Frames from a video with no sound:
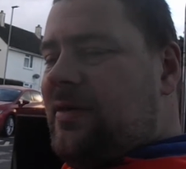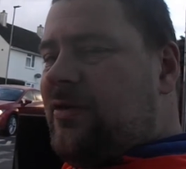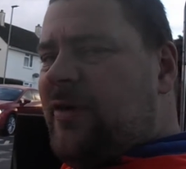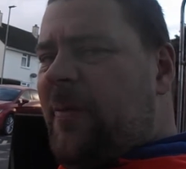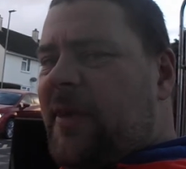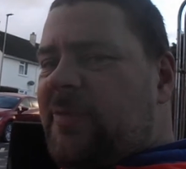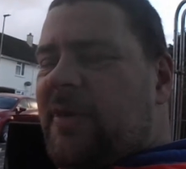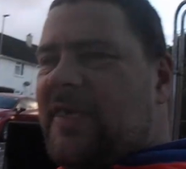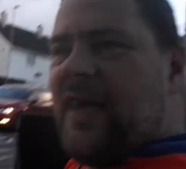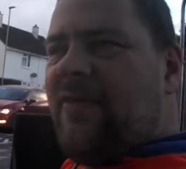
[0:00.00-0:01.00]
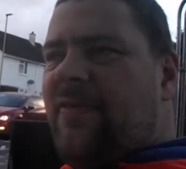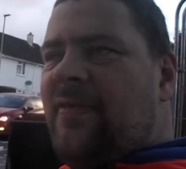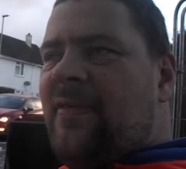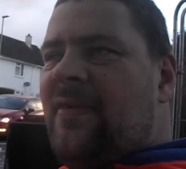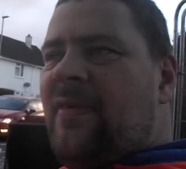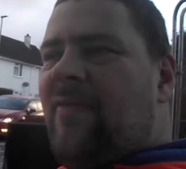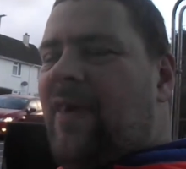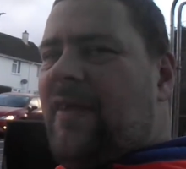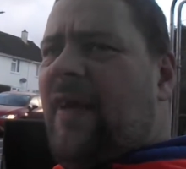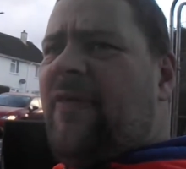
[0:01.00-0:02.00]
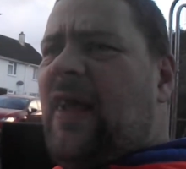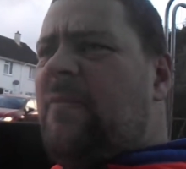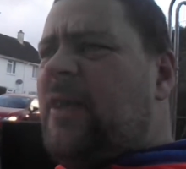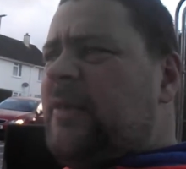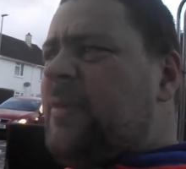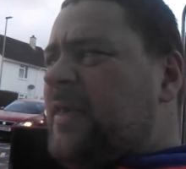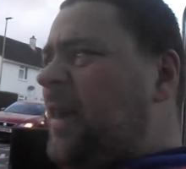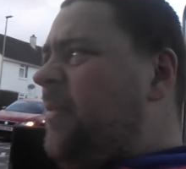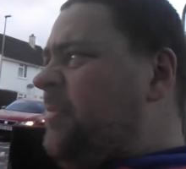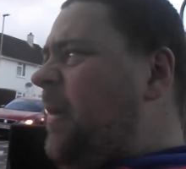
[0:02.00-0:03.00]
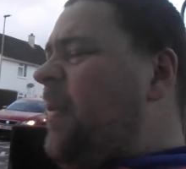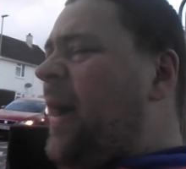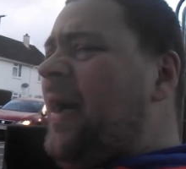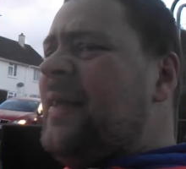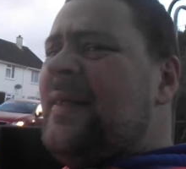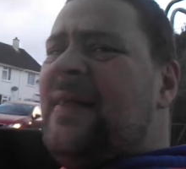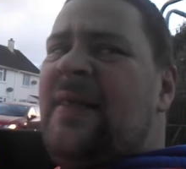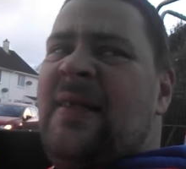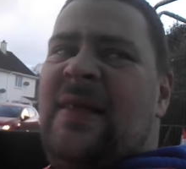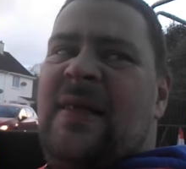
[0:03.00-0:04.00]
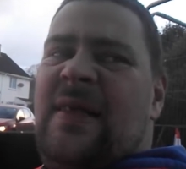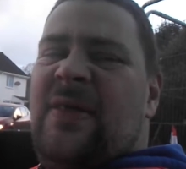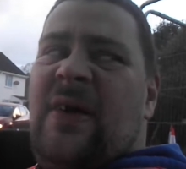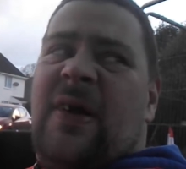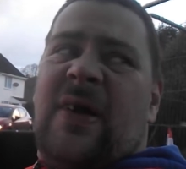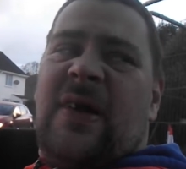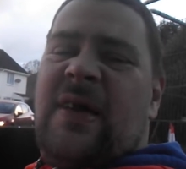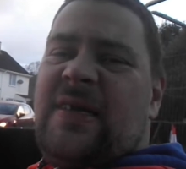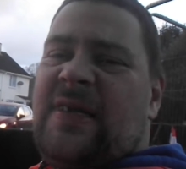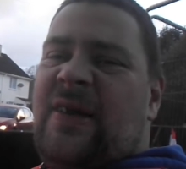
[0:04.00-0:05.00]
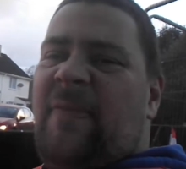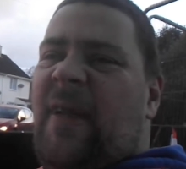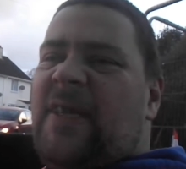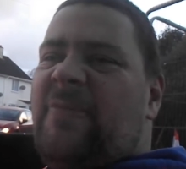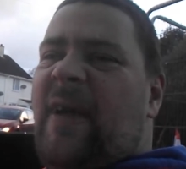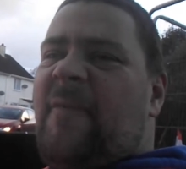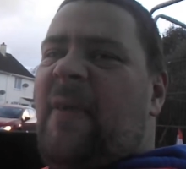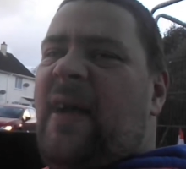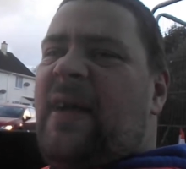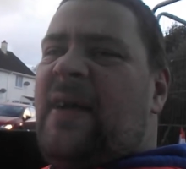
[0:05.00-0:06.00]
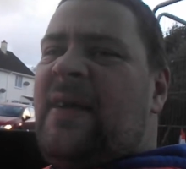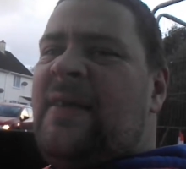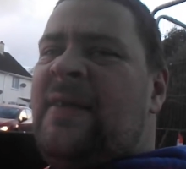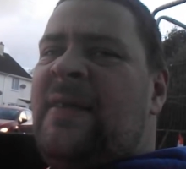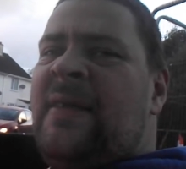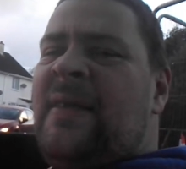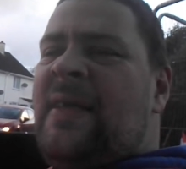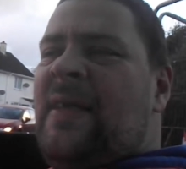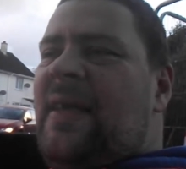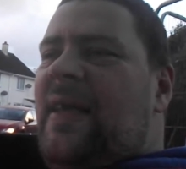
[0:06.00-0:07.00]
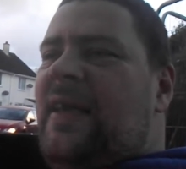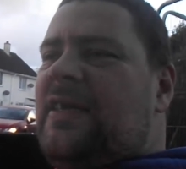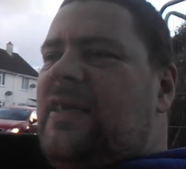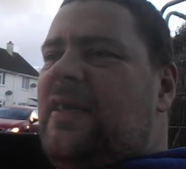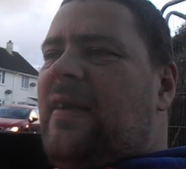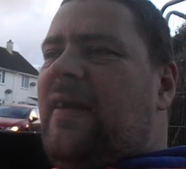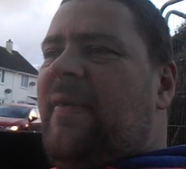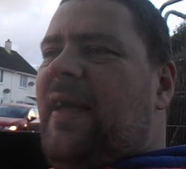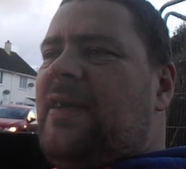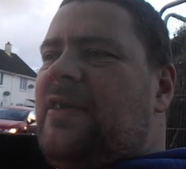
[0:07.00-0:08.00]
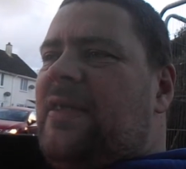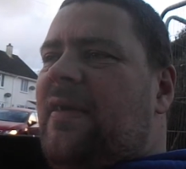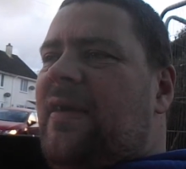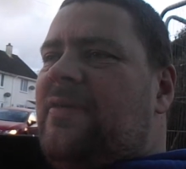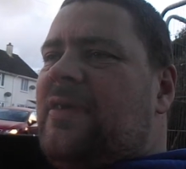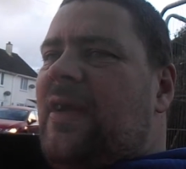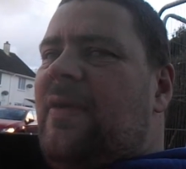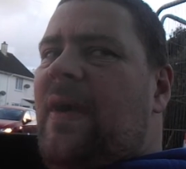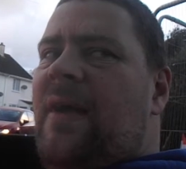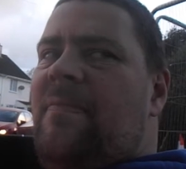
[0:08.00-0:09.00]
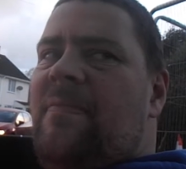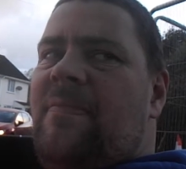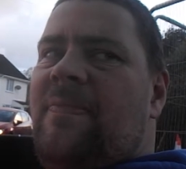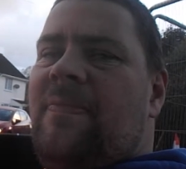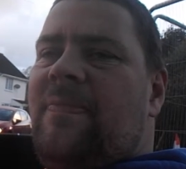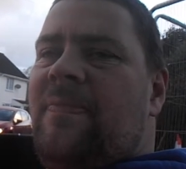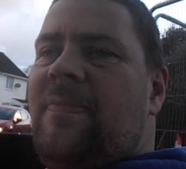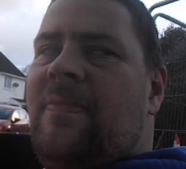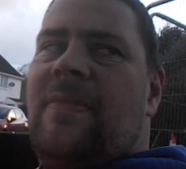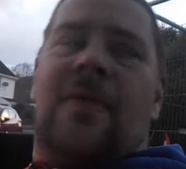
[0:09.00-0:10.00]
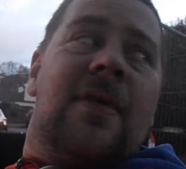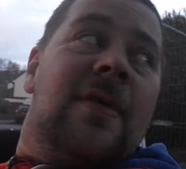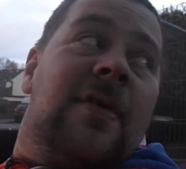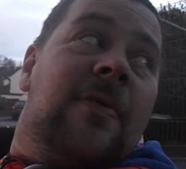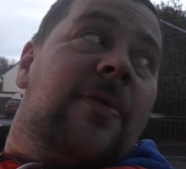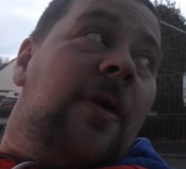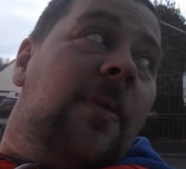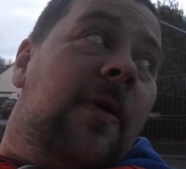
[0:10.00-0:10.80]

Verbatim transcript: Or I piss myself. Well, I definitely ain't pissed myself. It's a bit wet. Not a good idea to sit on a bench, mate, but each to their own, mate, each to their own. So, um, proper,